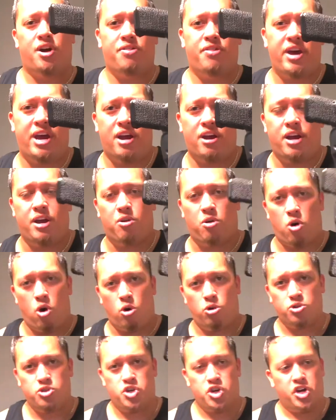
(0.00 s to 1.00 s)
on there. It'll
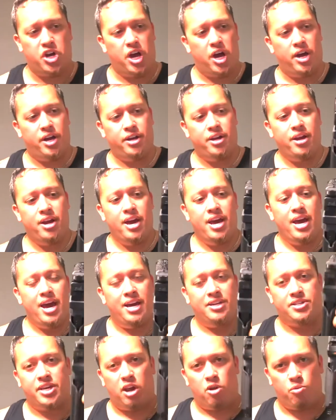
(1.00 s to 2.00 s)
hold your gun.
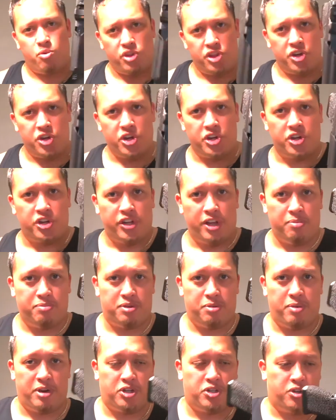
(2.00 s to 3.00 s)
It's got a really good clip
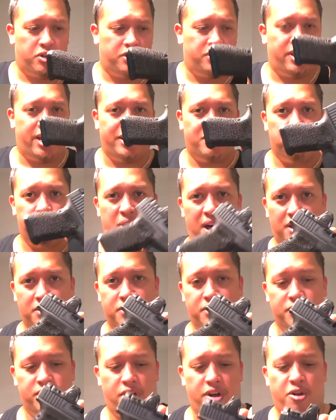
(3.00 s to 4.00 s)
to make sure it stays and
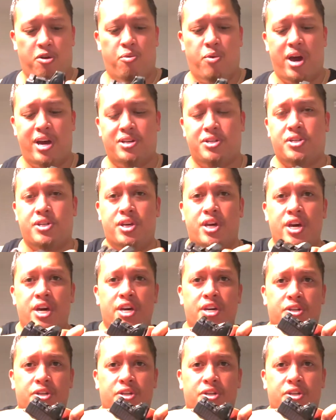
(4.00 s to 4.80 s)
balances on your waist.